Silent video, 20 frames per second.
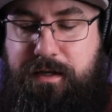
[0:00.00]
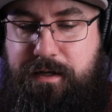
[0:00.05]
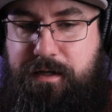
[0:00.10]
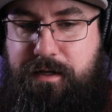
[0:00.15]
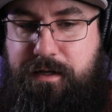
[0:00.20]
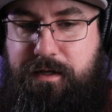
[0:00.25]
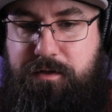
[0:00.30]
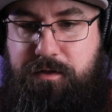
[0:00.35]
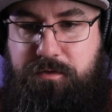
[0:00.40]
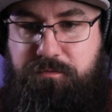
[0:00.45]

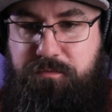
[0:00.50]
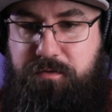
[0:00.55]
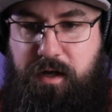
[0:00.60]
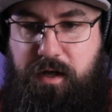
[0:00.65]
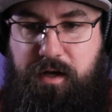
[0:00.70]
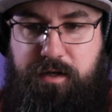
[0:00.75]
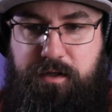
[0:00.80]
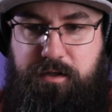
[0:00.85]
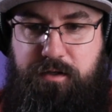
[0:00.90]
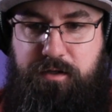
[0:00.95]
and then
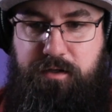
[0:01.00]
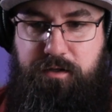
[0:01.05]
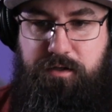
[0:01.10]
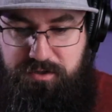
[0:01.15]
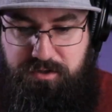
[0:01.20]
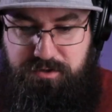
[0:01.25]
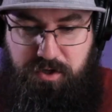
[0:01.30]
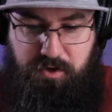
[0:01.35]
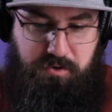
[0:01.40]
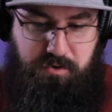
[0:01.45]
flying it.
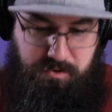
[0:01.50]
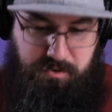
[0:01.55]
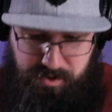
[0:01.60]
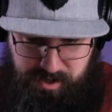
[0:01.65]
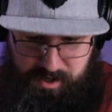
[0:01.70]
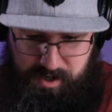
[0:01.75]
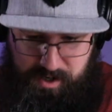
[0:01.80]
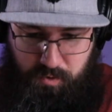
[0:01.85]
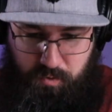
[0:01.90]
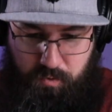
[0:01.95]
So
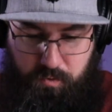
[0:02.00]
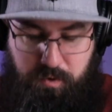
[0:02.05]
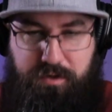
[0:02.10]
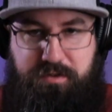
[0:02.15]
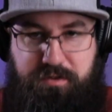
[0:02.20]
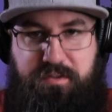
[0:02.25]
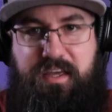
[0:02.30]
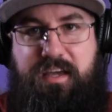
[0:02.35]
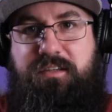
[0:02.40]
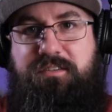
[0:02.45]

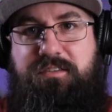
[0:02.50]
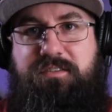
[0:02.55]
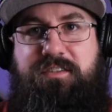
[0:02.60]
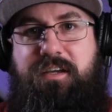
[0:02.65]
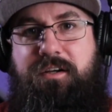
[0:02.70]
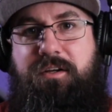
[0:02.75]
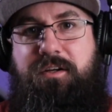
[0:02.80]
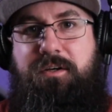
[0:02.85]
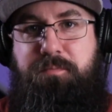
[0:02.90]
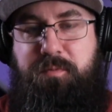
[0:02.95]
with that
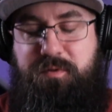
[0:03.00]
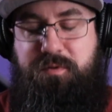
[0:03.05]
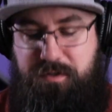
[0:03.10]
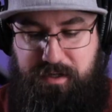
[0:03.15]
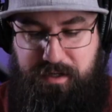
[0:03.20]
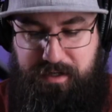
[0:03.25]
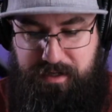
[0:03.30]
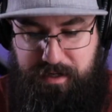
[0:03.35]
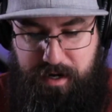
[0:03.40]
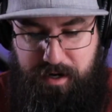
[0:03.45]
setup
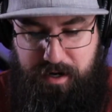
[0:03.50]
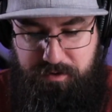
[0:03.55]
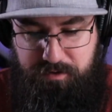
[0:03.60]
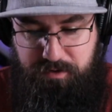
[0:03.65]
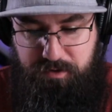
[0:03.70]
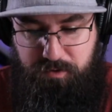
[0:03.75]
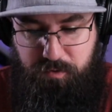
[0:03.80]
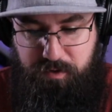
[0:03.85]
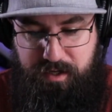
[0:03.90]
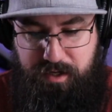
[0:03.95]
out of
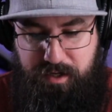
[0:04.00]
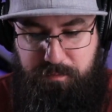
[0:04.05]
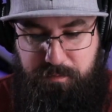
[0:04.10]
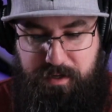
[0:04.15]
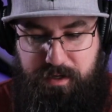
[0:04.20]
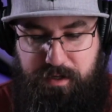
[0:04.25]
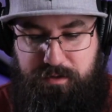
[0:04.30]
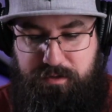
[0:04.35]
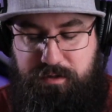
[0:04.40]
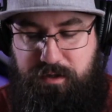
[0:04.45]
the way,
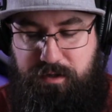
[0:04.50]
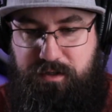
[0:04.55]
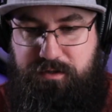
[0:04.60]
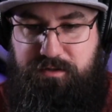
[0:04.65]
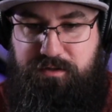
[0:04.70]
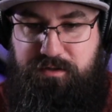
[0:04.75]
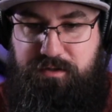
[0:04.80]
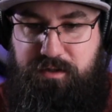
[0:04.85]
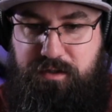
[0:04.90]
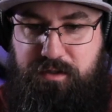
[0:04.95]
man,
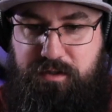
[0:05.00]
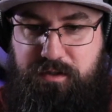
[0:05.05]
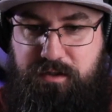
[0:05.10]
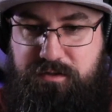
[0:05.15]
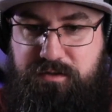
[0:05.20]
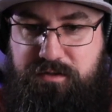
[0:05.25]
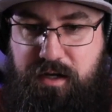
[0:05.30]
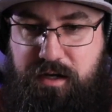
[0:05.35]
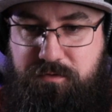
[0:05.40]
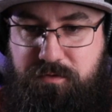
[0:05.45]
let's
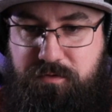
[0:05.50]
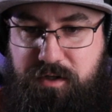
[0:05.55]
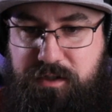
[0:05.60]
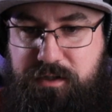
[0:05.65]
dive right